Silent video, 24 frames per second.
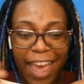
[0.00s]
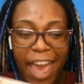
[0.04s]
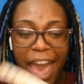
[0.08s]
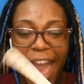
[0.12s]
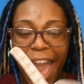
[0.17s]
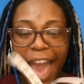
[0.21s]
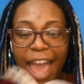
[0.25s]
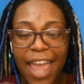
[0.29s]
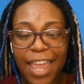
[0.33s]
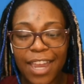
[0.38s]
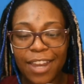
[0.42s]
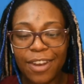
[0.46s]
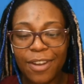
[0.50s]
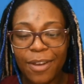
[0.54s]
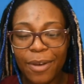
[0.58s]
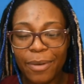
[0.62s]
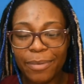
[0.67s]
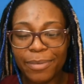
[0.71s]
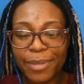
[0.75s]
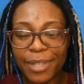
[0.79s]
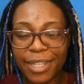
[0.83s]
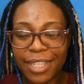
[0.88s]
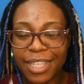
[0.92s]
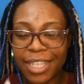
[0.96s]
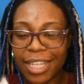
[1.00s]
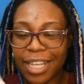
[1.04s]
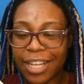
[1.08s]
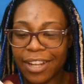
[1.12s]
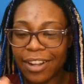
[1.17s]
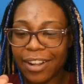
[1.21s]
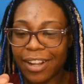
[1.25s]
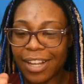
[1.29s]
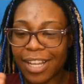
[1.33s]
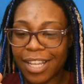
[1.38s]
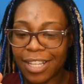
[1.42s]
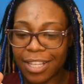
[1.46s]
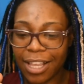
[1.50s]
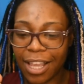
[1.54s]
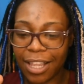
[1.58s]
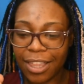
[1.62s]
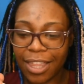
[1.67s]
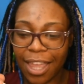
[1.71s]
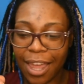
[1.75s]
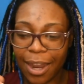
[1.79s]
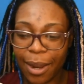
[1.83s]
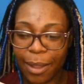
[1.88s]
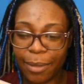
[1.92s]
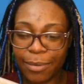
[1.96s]
I didn't know it was a sticker because I
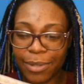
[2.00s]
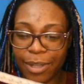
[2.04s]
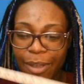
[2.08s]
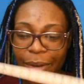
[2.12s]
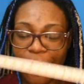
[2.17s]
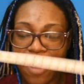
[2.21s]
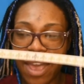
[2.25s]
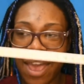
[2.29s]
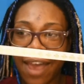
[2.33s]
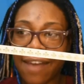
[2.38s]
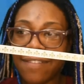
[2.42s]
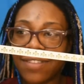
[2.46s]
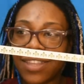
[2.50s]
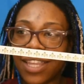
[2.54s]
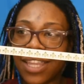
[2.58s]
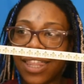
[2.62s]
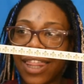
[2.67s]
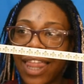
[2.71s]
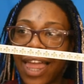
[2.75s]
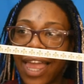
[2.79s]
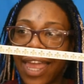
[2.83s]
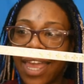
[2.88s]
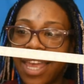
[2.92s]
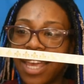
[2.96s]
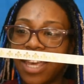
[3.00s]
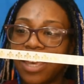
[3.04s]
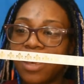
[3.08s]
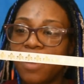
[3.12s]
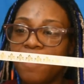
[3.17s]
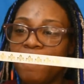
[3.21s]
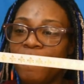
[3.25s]
thought I was going to have to, like,